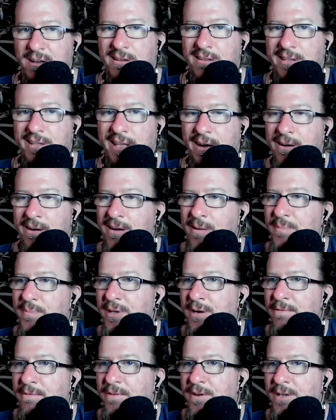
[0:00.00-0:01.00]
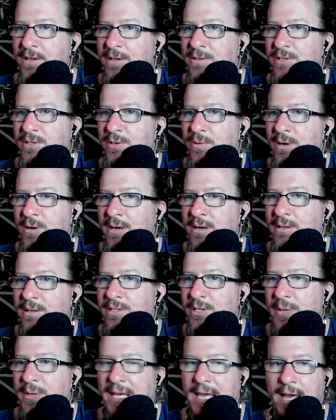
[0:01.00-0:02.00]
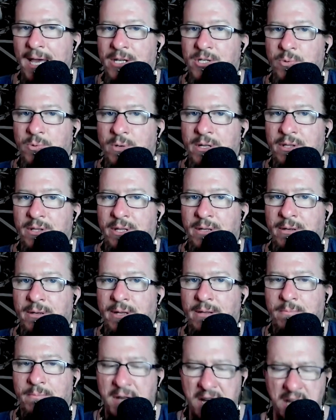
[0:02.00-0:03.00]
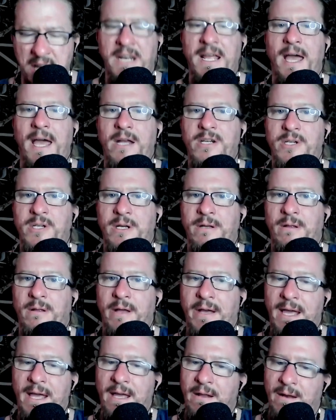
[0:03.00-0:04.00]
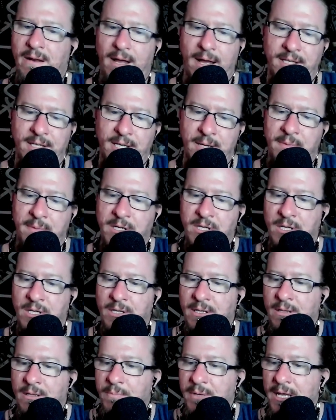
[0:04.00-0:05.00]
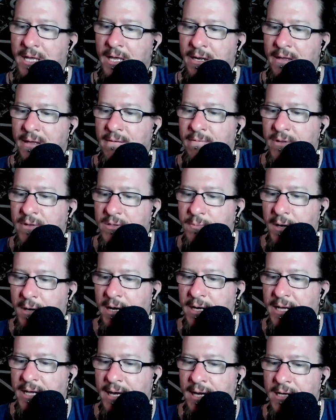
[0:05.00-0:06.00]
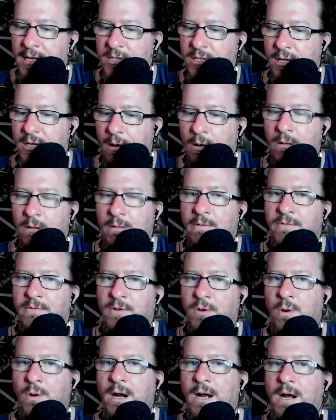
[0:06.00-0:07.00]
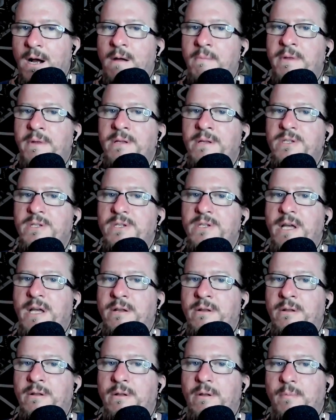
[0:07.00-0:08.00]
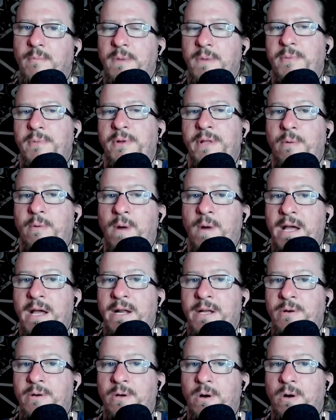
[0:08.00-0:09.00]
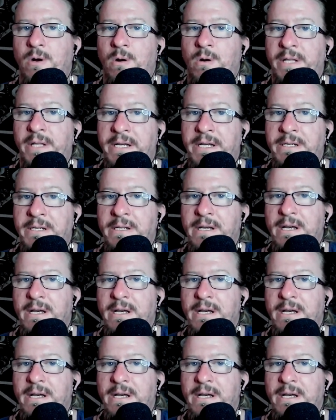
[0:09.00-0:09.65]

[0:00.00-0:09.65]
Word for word: that are up there for you to uh, to engage with and, and be engaging. Again, as I mentioned in the beginning of this podcast, all of your comments and people that write in or call in,